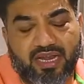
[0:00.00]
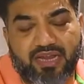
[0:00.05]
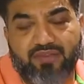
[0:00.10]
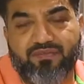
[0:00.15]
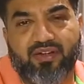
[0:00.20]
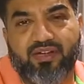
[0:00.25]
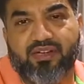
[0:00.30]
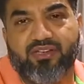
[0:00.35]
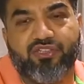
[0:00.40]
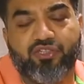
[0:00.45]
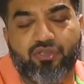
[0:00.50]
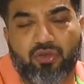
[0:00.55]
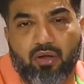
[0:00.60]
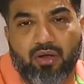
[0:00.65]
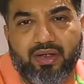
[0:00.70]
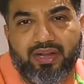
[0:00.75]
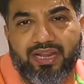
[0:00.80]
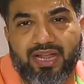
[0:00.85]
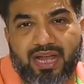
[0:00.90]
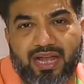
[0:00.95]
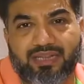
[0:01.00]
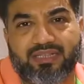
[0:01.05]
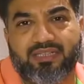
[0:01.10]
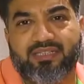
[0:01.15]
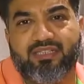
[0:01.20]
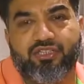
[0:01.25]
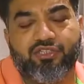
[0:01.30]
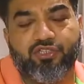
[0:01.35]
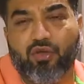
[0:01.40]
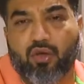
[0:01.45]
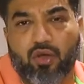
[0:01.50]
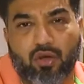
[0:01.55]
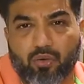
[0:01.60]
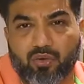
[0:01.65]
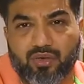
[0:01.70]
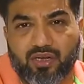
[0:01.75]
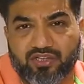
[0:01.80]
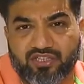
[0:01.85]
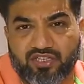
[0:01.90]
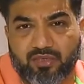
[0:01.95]
If it is your, dear, this is your
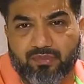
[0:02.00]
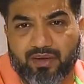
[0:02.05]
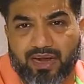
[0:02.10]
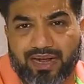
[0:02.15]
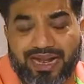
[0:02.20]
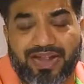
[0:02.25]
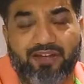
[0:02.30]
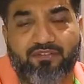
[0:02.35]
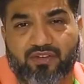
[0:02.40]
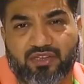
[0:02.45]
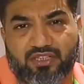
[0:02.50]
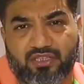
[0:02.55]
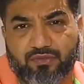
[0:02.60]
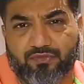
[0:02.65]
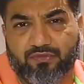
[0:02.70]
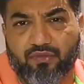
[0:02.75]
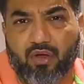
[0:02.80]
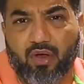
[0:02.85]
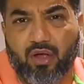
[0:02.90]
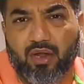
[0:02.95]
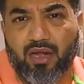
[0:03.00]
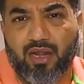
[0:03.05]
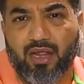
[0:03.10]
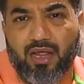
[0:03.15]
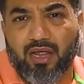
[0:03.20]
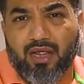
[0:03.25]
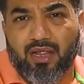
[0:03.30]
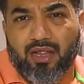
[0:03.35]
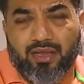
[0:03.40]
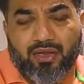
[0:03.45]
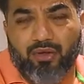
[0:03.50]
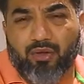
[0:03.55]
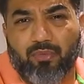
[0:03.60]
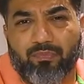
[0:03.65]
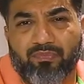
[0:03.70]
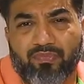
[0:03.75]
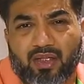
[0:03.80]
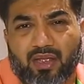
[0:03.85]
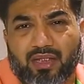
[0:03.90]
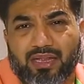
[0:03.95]
ownership, right? And first of all, you
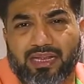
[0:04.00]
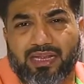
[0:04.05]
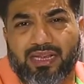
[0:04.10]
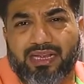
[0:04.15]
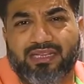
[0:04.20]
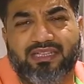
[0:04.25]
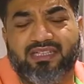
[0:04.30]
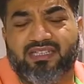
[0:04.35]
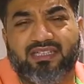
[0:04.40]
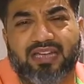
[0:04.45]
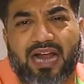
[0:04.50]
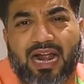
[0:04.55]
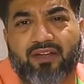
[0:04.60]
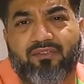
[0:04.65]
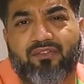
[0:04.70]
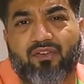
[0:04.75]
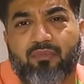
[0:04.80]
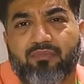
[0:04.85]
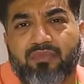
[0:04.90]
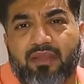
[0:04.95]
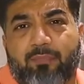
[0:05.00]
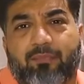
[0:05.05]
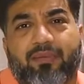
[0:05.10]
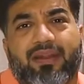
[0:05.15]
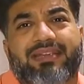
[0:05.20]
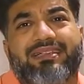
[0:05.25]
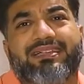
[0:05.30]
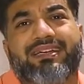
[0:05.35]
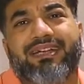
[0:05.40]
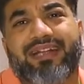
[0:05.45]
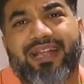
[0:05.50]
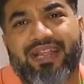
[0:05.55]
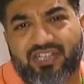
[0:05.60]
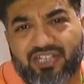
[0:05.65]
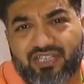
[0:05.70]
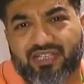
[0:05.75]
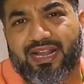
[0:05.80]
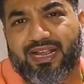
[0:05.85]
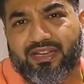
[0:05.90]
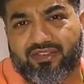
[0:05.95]
know, it start from the
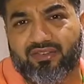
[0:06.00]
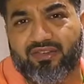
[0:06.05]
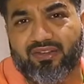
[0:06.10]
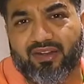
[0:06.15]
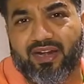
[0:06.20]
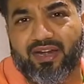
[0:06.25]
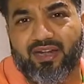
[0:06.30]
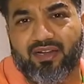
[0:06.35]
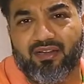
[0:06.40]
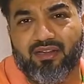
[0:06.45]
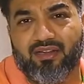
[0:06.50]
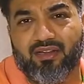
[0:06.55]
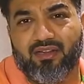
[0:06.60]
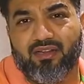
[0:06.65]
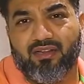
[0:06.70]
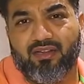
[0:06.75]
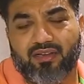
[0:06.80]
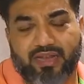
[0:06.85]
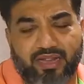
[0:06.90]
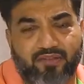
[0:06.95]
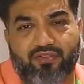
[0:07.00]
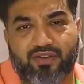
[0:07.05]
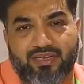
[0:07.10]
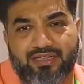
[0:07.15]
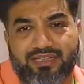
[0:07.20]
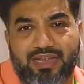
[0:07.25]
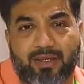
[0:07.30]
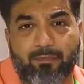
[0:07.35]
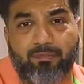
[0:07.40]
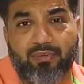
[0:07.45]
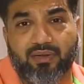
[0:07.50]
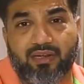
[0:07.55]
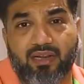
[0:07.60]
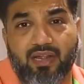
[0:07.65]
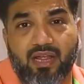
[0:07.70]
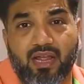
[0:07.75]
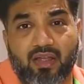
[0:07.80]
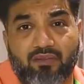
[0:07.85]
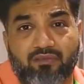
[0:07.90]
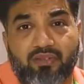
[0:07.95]
presentation actually, right? Like for
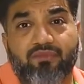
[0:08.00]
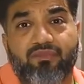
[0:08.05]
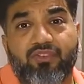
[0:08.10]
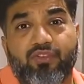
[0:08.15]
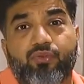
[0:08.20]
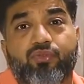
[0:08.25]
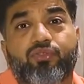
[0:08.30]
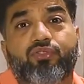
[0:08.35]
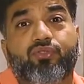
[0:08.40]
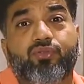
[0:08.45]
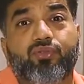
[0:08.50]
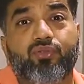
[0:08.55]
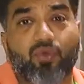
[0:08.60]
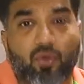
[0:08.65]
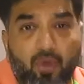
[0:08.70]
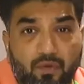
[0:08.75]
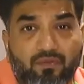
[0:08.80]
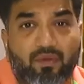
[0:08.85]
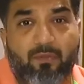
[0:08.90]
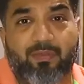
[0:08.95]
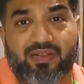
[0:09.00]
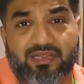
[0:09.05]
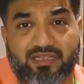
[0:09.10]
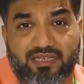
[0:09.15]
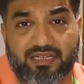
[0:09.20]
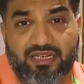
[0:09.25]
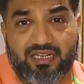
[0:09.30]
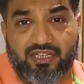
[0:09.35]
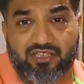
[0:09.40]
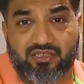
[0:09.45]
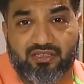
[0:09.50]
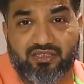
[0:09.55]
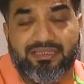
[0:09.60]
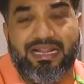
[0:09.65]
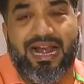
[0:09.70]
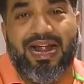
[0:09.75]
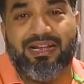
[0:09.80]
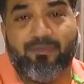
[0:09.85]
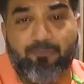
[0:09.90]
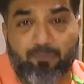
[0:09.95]
example, when we used to go for
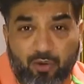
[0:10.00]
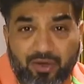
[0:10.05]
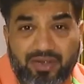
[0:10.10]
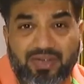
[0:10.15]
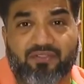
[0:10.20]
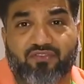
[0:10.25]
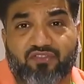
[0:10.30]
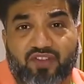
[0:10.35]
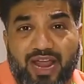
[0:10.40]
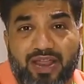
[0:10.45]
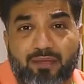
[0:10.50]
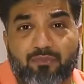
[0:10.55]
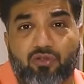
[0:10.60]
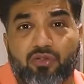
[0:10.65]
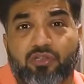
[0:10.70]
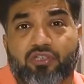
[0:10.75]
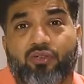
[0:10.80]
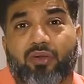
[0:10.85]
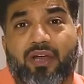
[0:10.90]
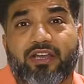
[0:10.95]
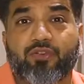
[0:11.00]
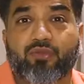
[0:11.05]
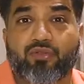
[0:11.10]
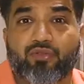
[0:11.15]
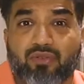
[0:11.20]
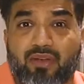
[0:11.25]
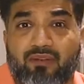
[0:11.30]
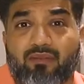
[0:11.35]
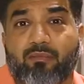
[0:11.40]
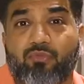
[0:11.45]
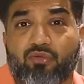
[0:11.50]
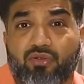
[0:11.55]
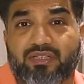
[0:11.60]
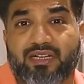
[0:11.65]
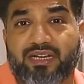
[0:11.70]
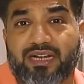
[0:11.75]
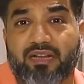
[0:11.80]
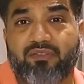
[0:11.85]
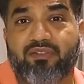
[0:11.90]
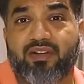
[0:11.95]
presentation, that point of time also I used to have
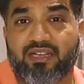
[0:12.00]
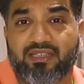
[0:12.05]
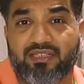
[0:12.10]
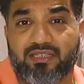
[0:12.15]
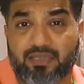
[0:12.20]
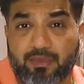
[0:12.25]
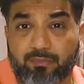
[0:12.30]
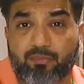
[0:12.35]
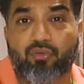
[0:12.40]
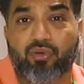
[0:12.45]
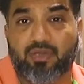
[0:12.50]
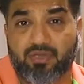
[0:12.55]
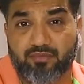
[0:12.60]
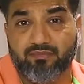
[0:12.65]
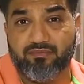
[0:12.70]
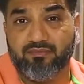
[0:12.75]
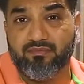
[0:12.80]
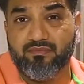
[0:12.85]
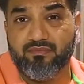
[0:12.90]
books and DVDs in the boot.